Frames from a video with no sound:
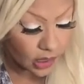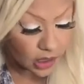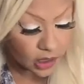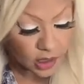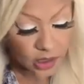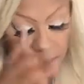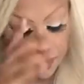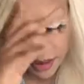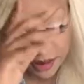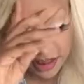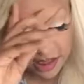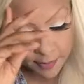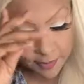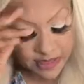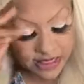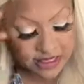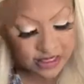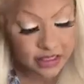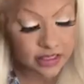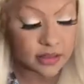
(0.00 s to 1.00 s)

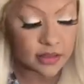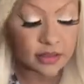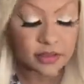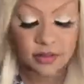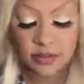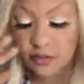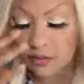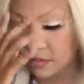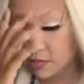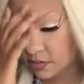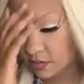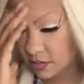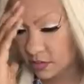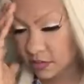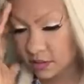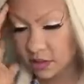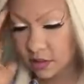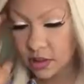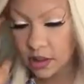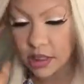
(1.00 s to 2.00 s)
Somebody's,
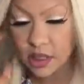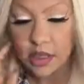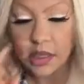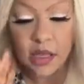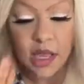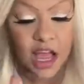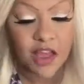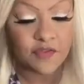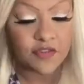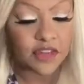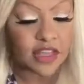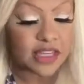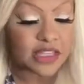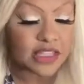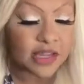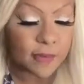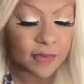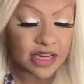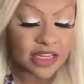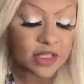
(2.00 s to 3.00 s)
I feel like
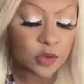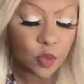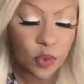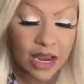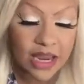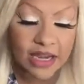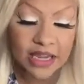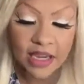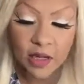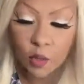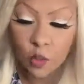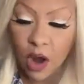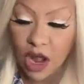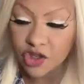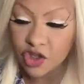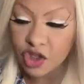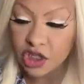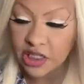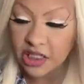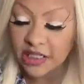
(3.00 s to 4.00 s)
somebody's waiting and
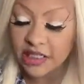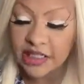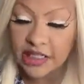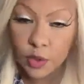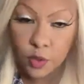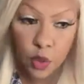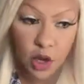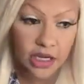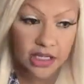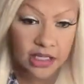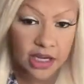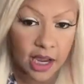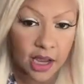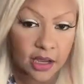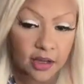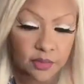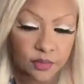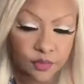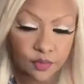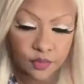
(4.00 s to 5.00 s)
watching to see what, uh,
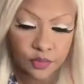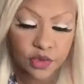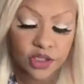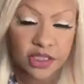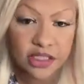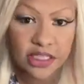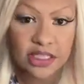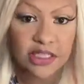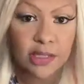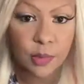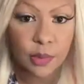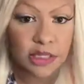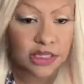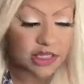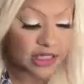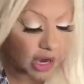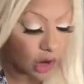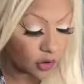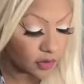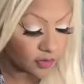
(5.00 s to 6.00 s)
to see somebody's
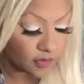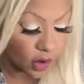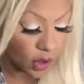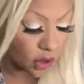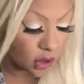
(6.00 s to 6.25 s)
downfall.